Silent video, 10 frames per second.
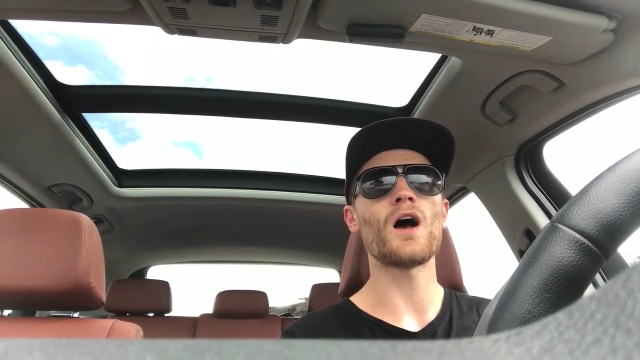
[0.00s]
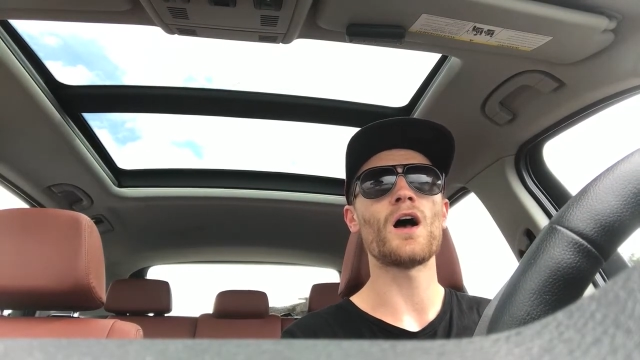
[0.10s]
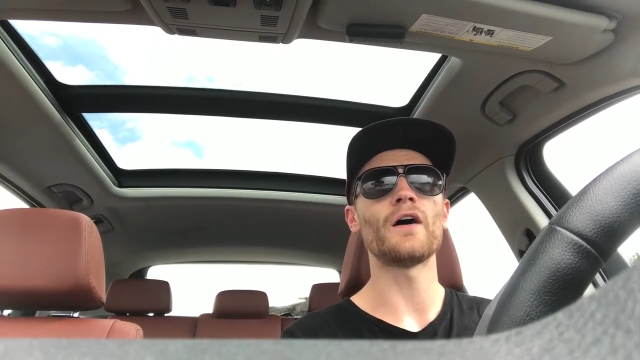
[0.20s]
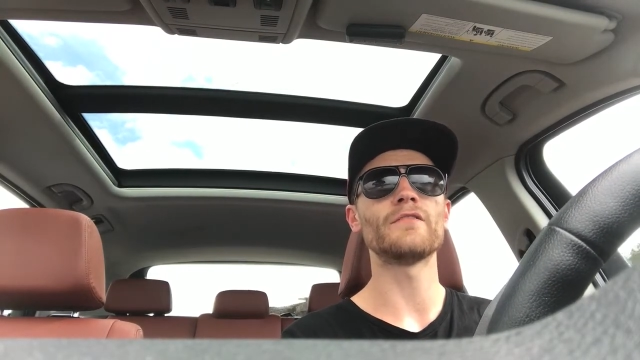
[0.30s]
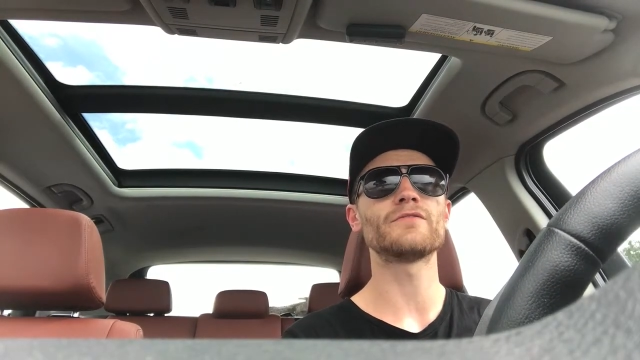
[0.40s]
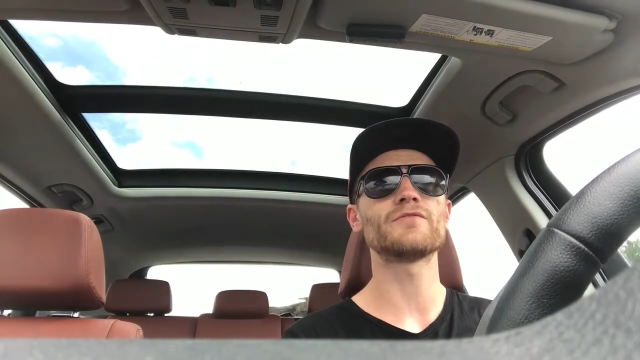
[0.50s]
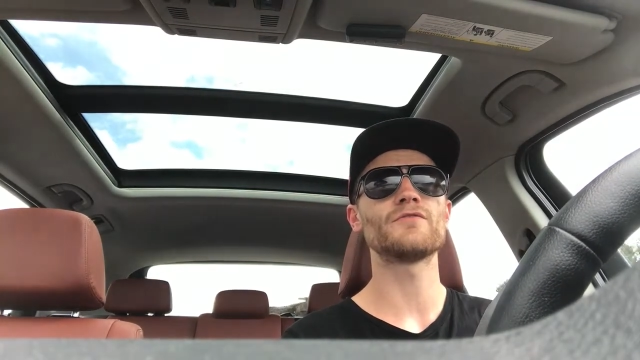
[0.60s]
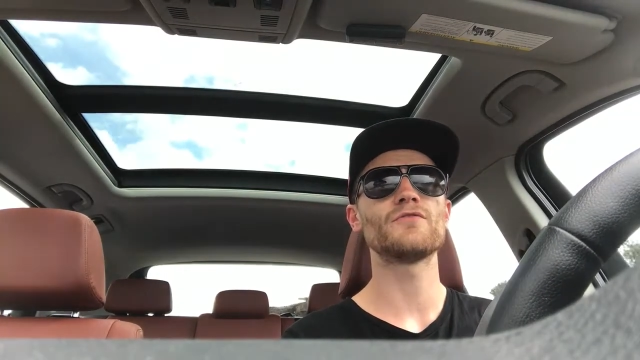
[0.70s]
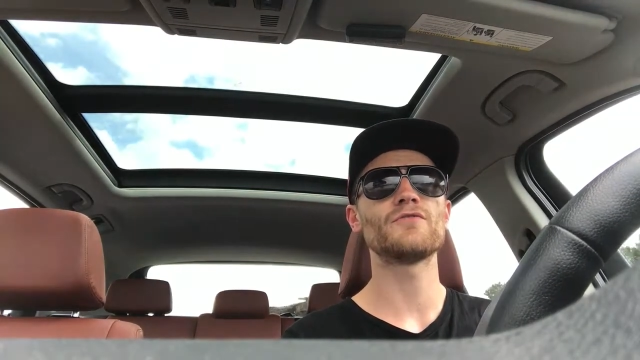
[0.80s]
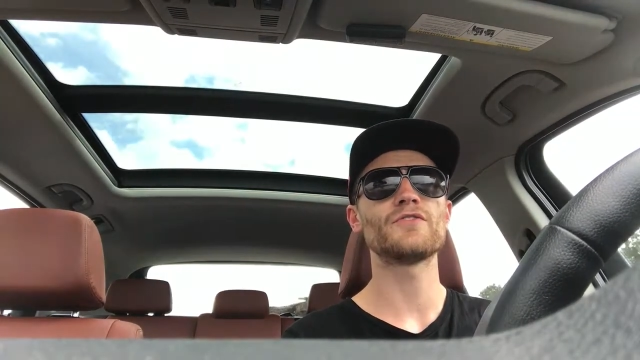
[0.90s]

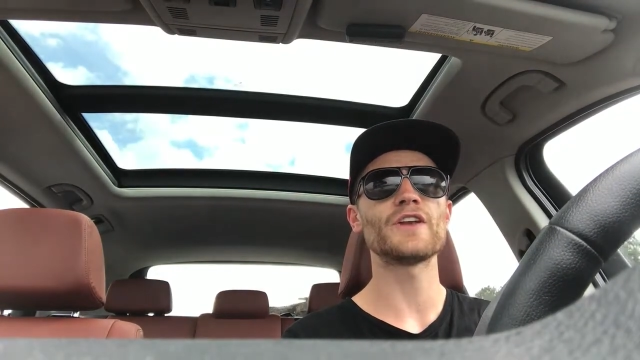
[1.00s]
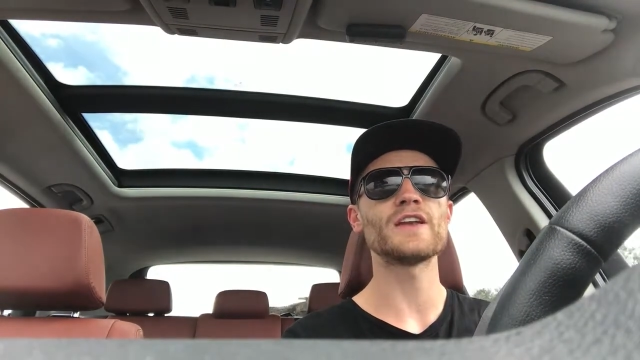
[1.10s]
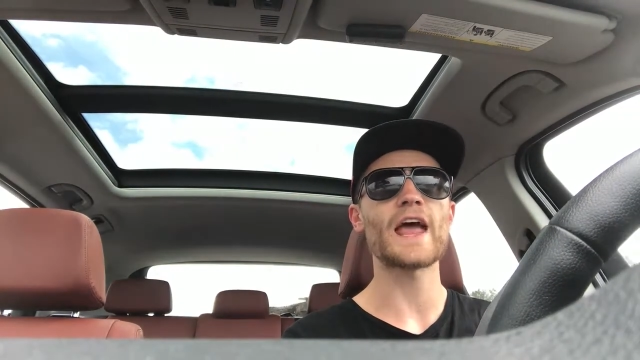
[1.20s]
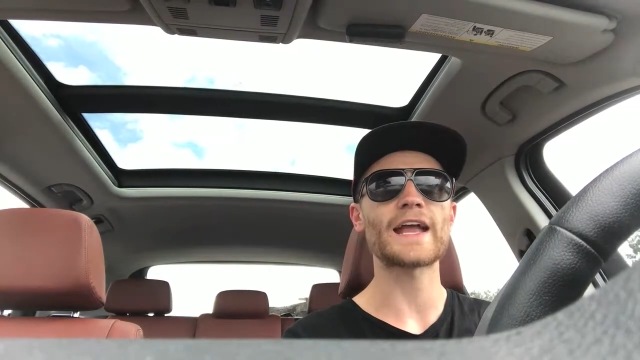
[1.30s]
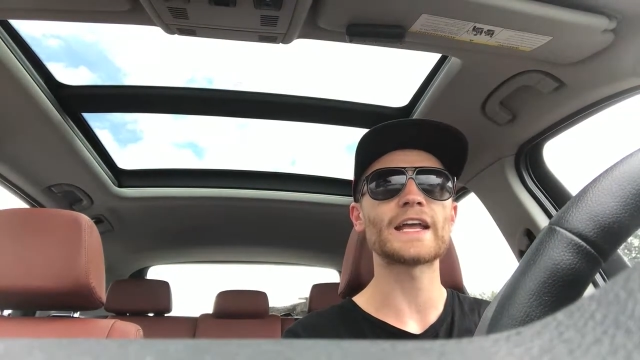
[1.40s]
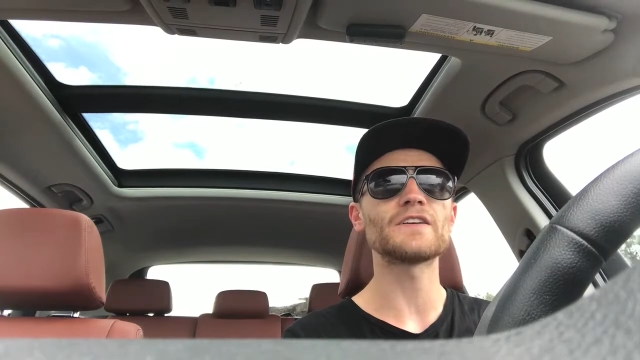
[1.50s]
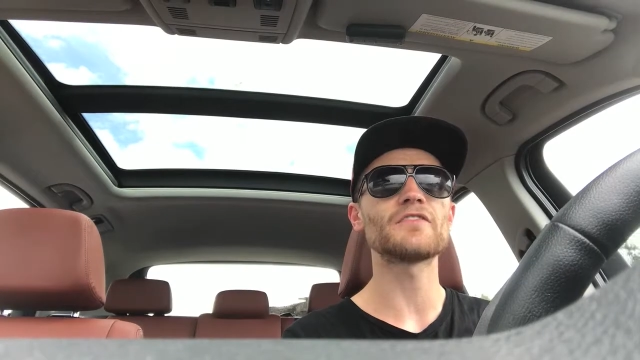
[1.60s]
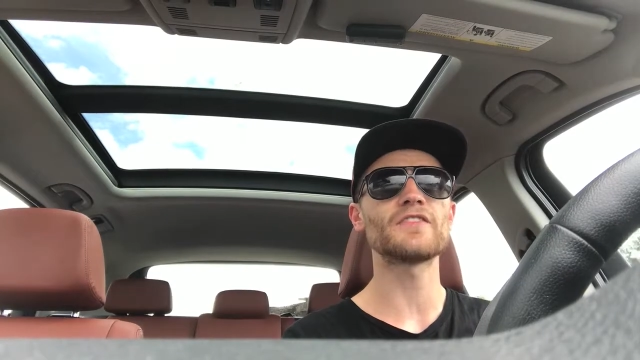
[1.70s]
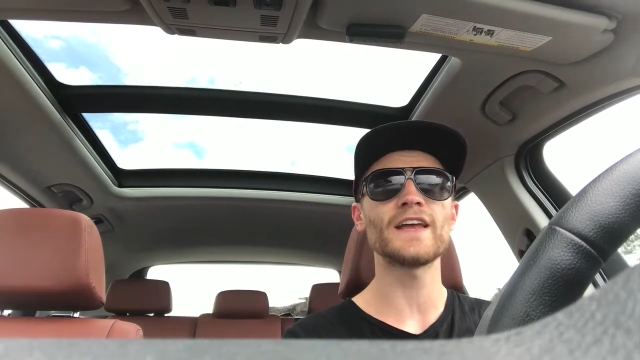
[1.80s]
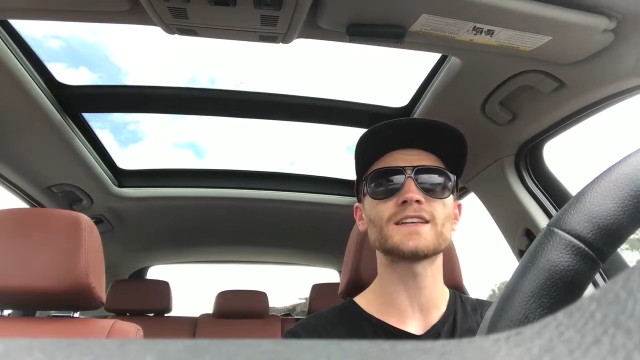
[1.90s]
of the negative
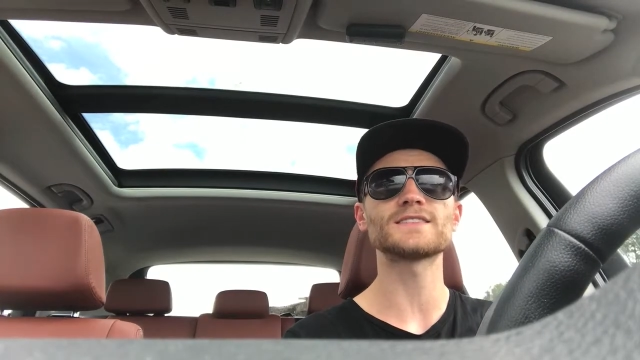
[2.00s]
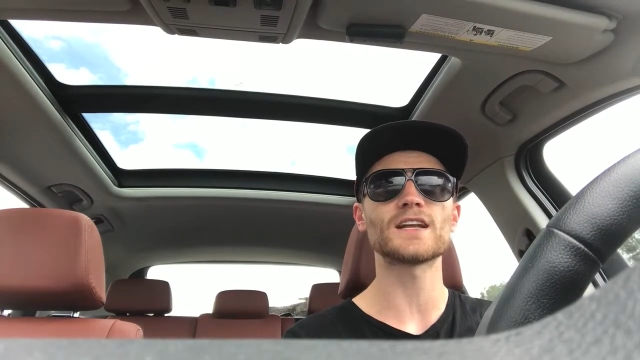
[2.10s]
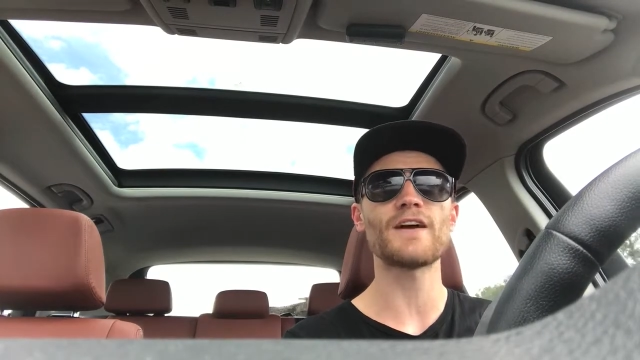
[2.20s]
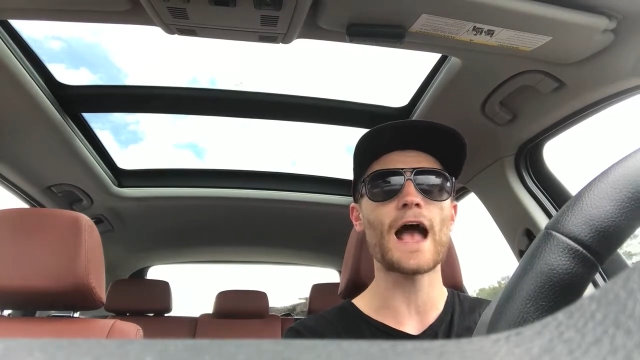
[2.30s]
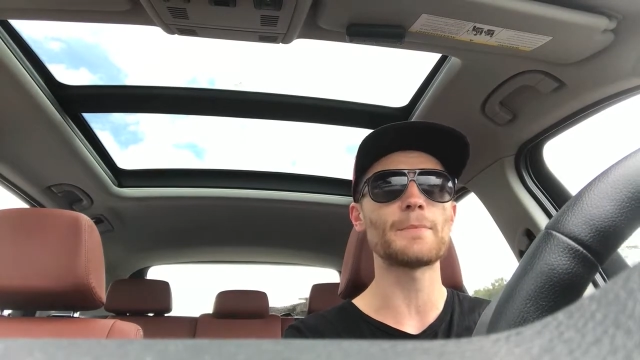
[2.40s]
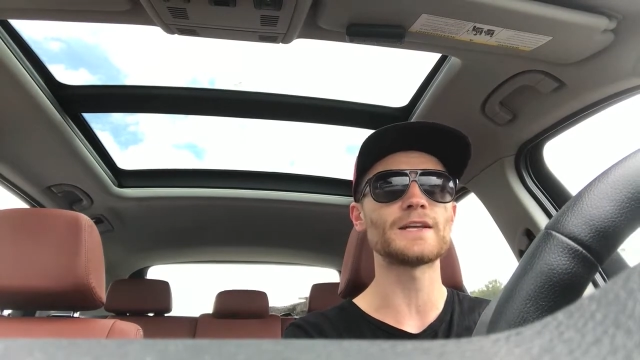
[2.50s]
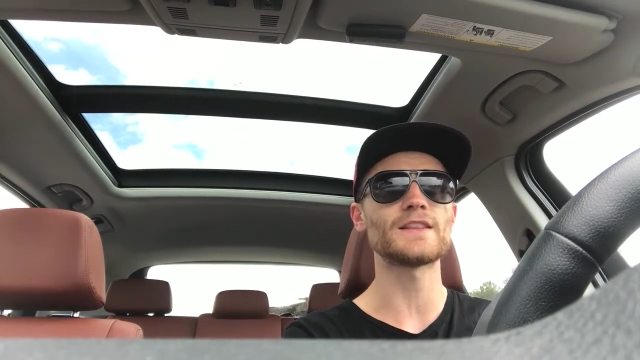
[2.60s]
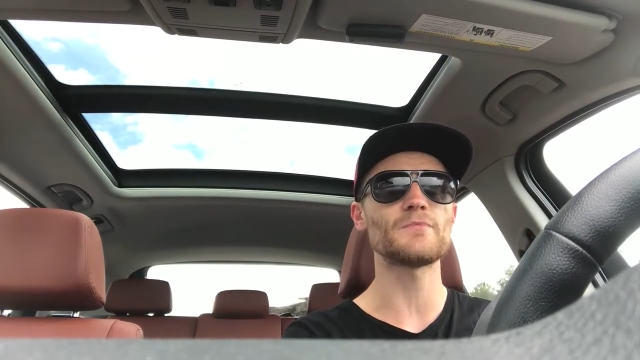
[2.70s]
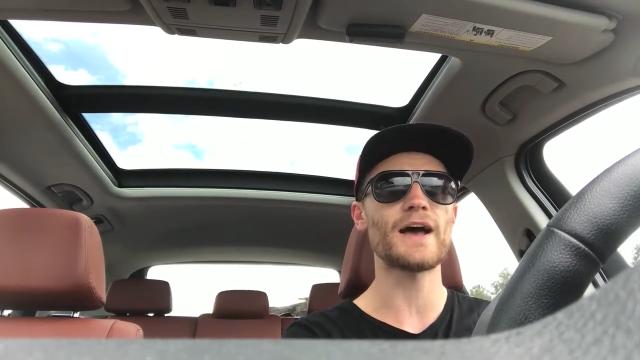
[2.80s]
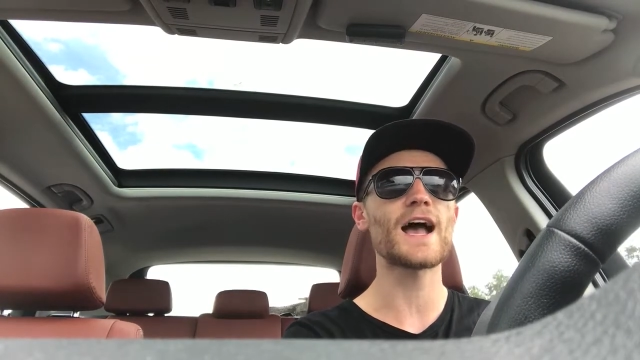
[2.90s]
things that have happened in
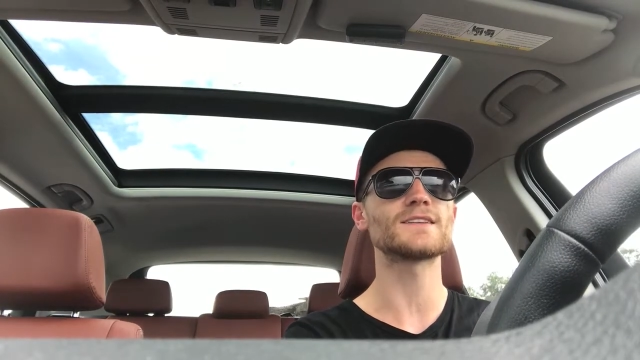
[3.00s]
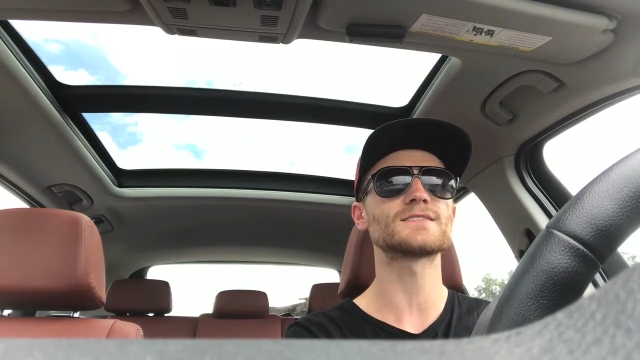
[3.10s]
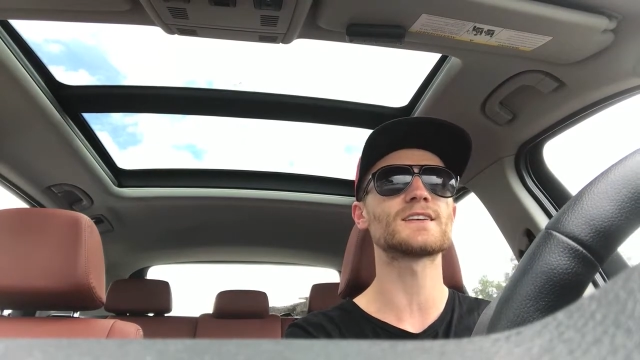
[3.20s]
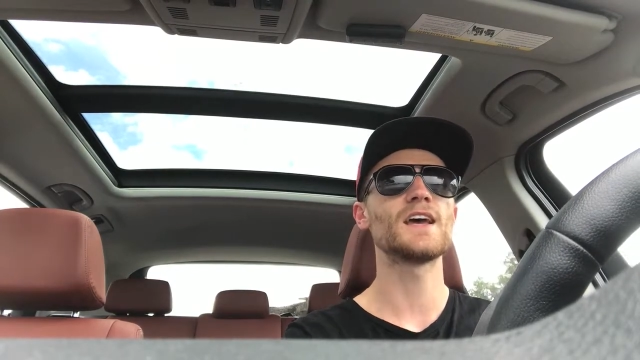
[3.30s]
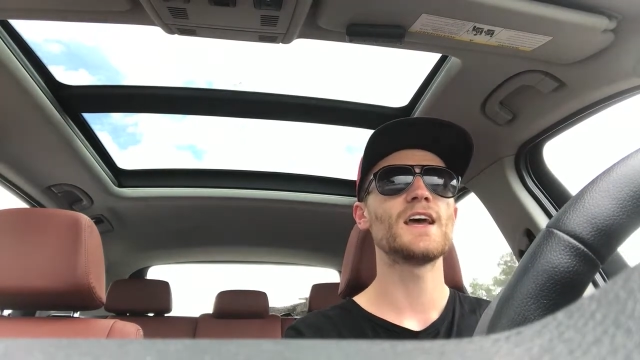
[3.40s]
the past.